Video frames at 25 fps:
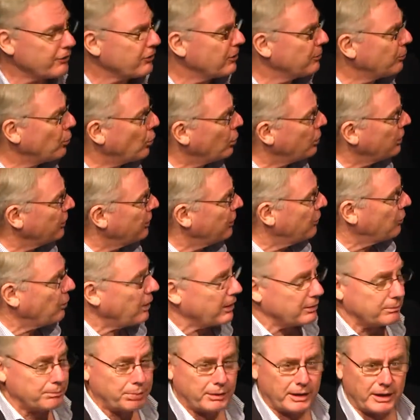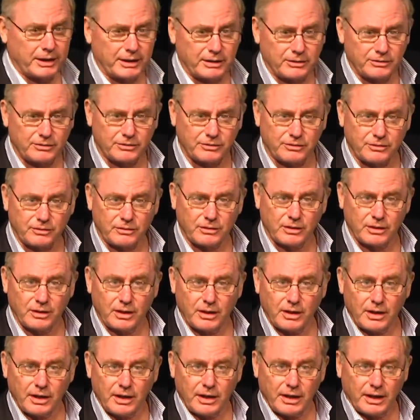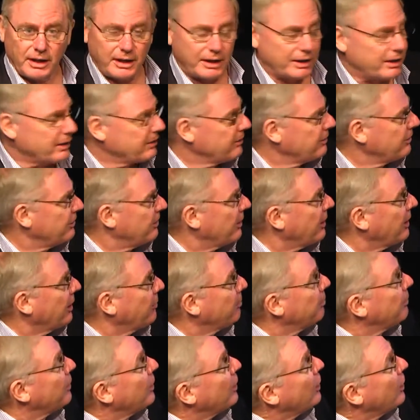all in the one place. And